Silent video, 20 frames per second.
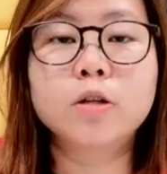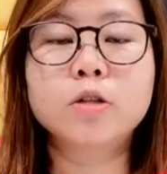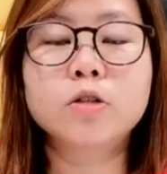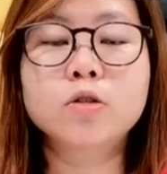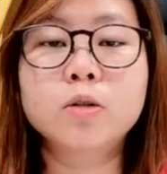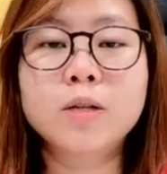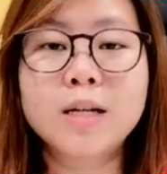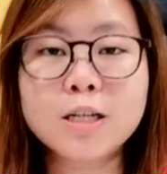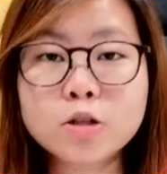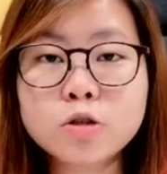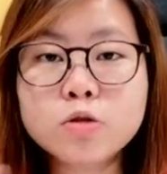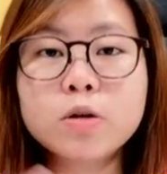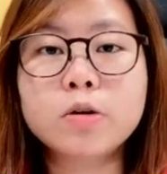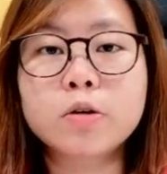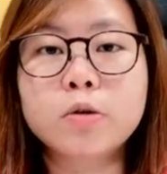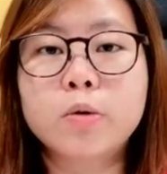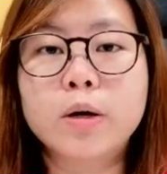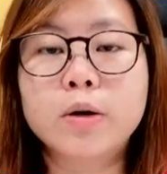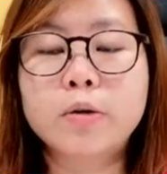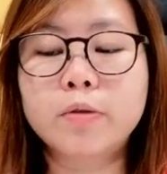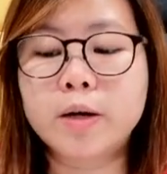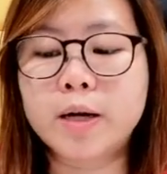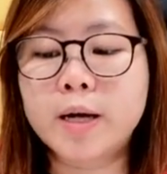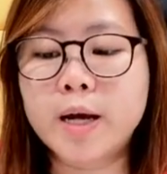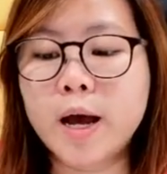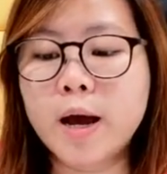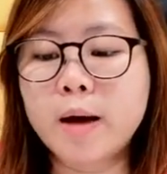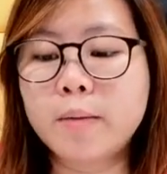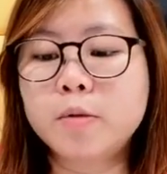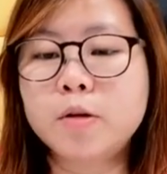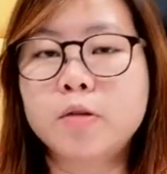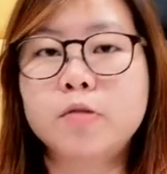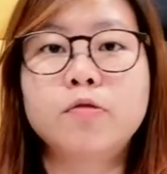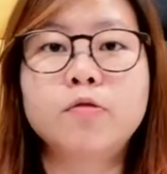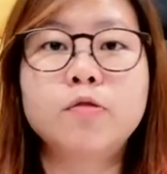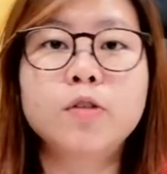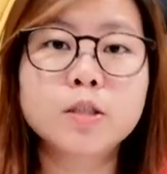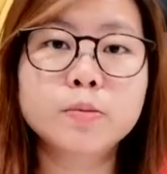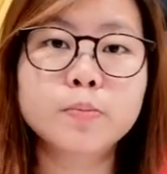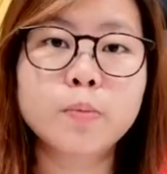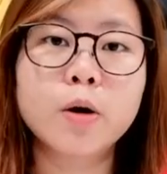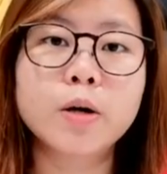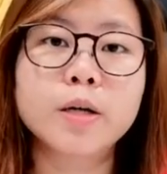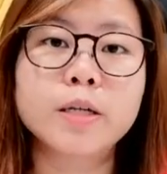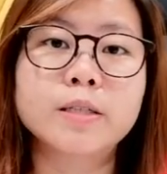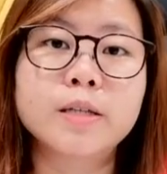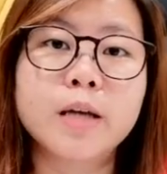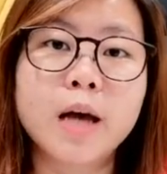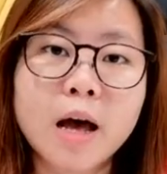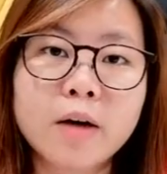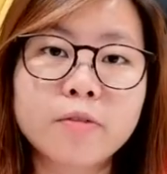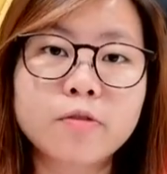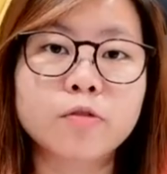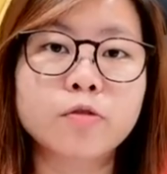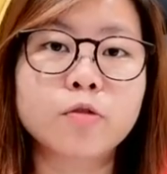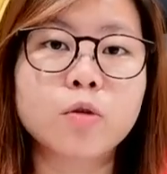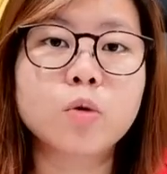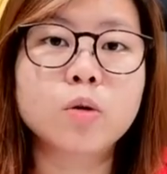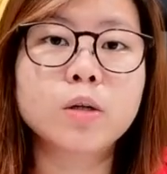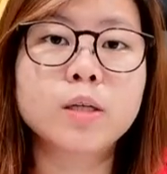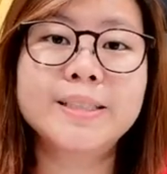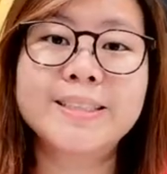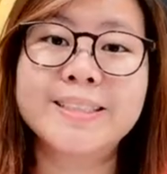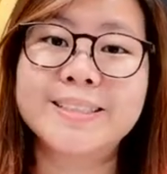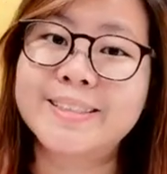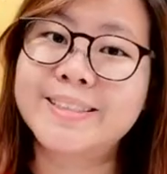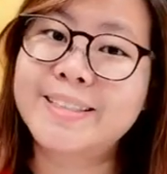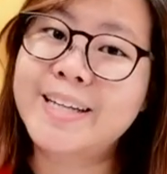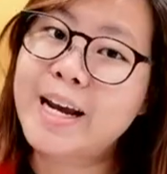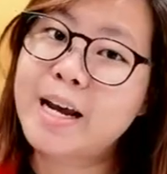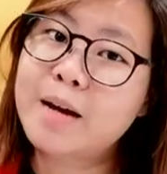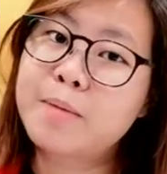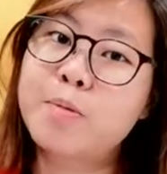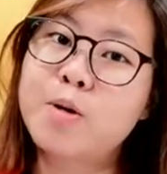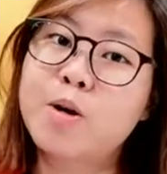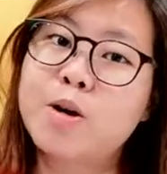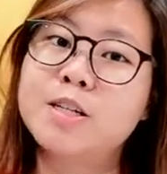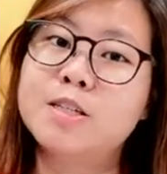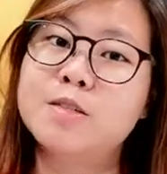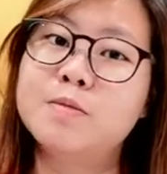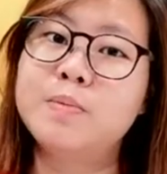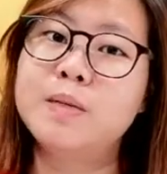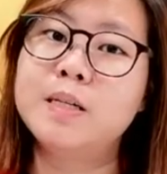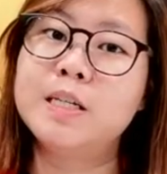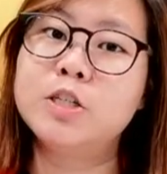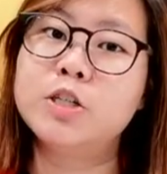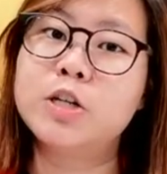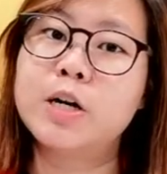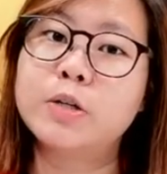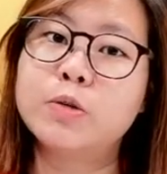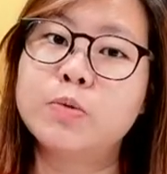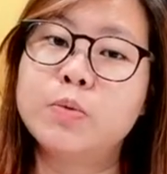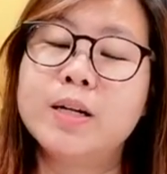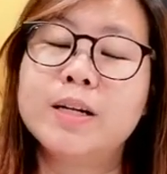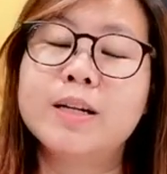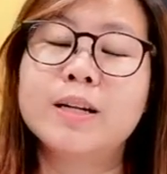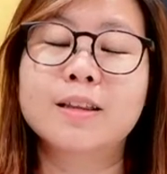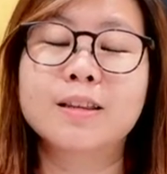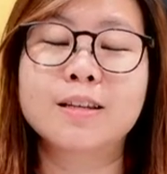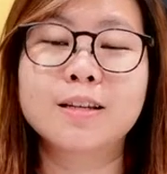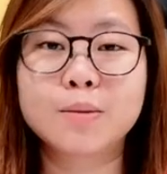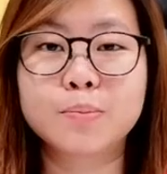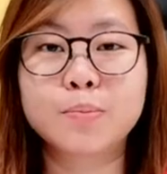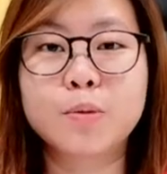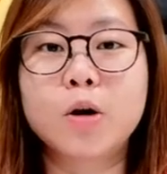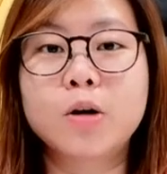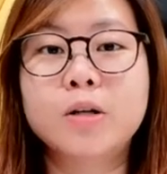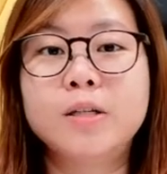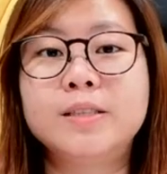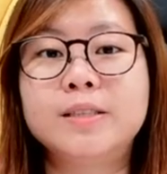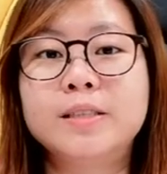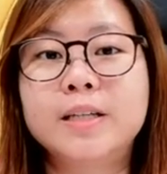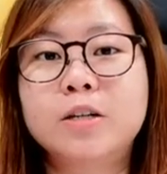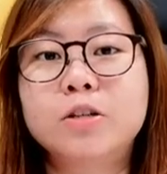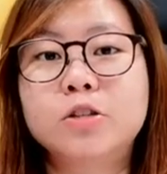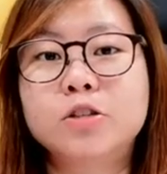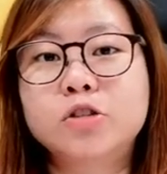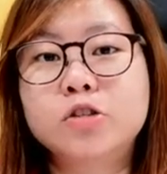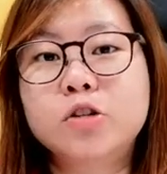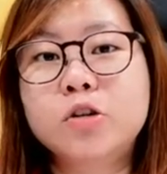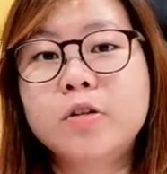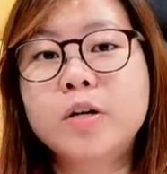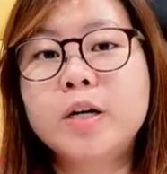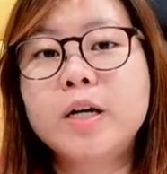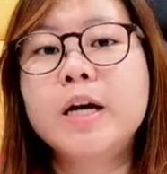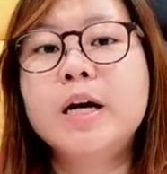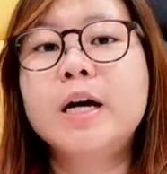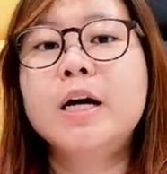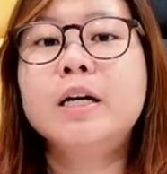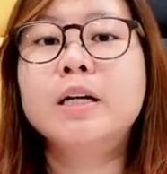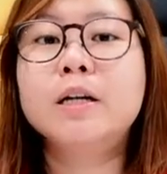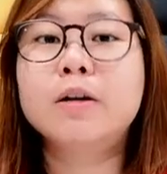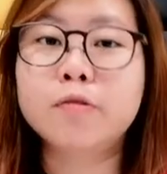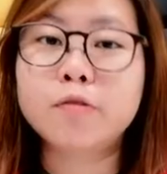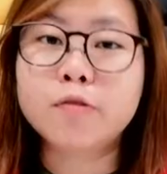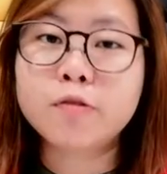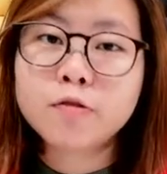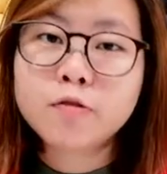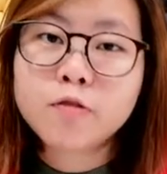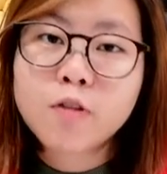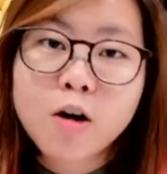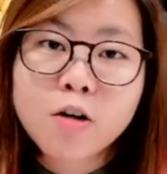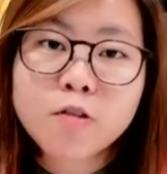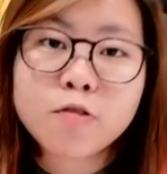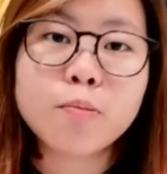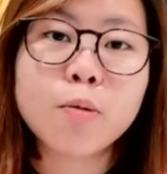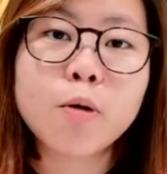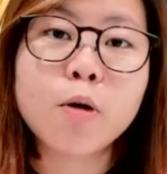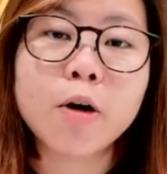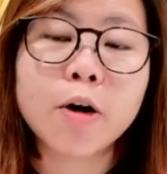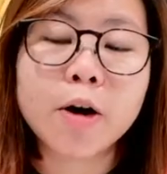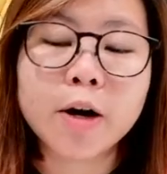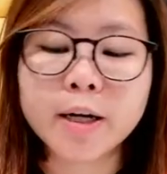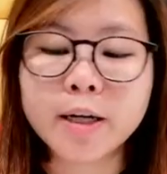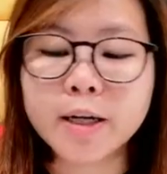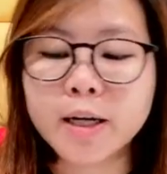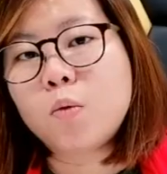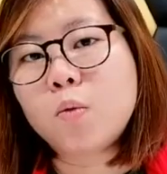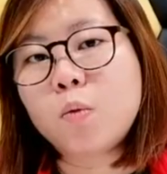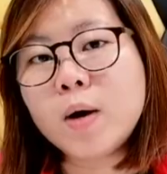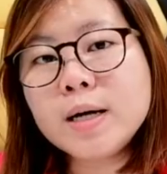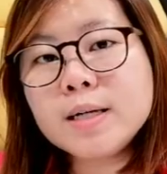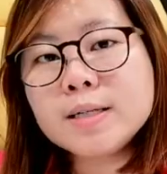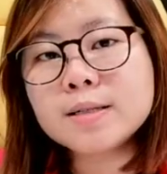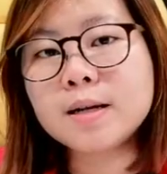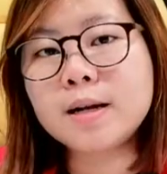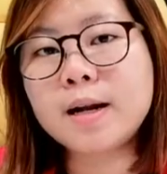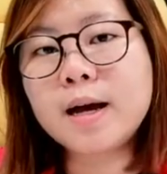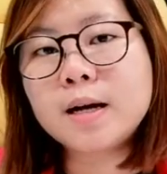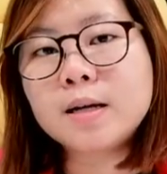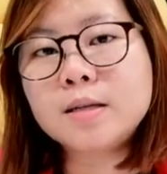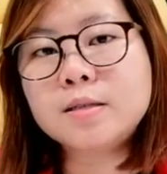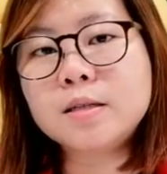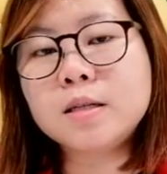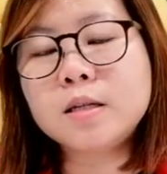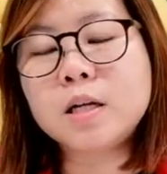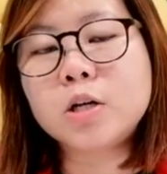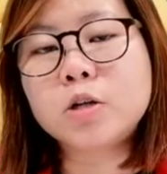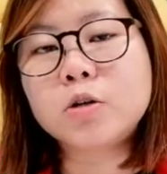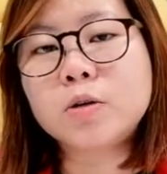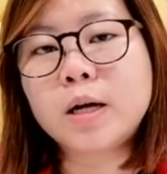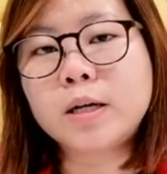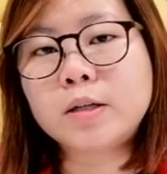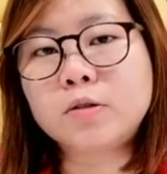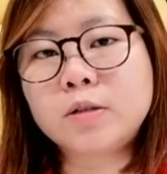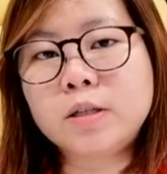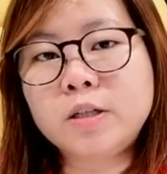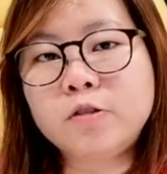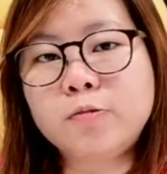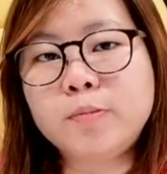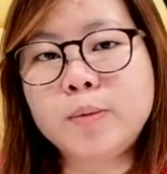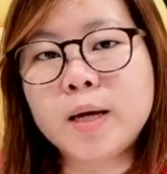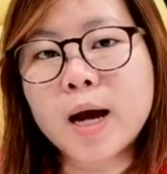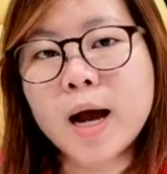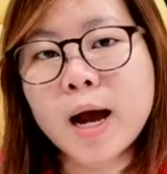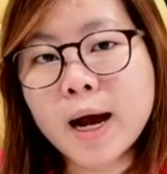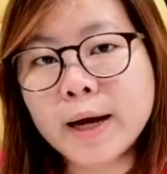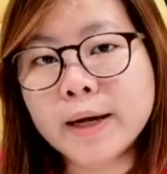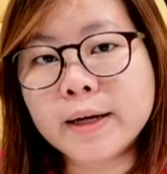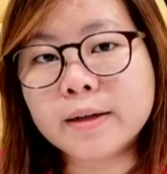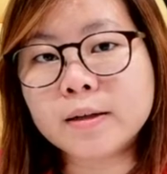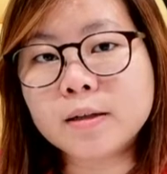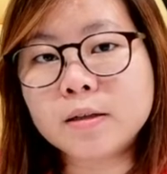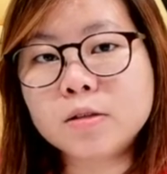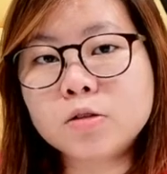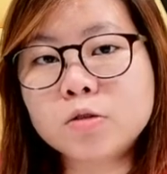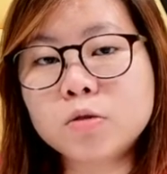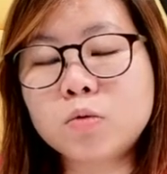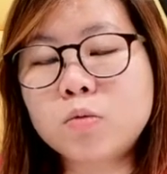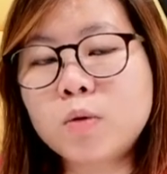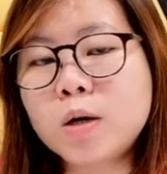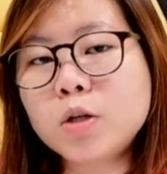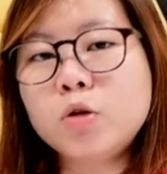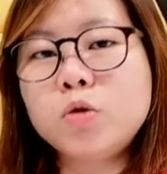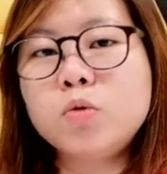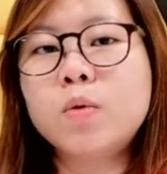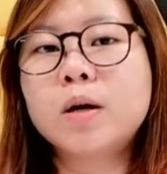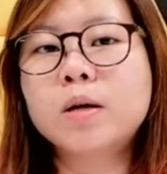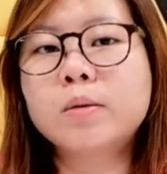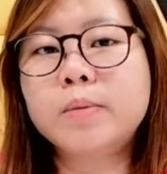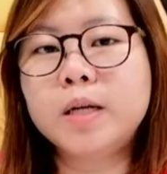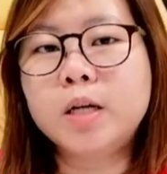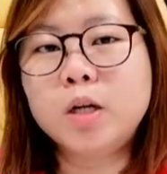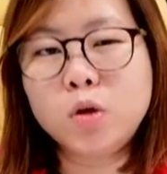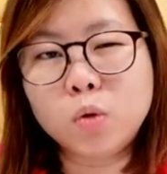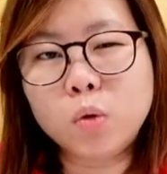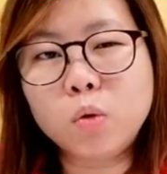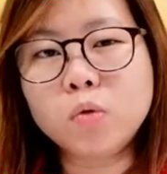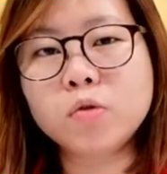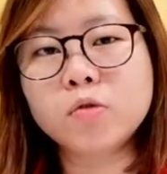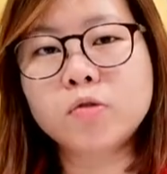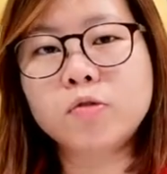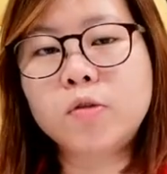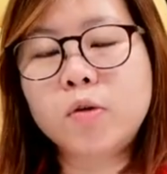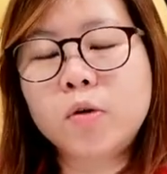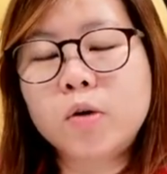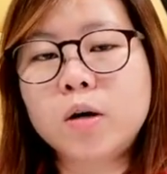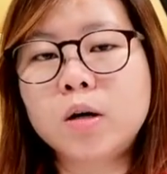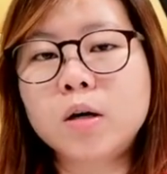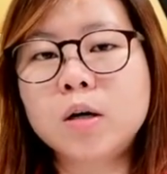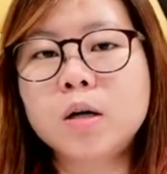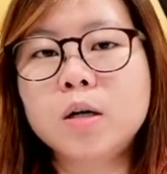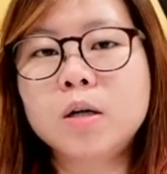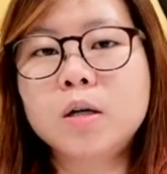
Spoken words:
So let's do a quick recap. The first point is have a focus. The second point is be genuine. The third point is tell a story. The fourth point, what is a legacy that you'd like to leave behind? So what do you want to be known for?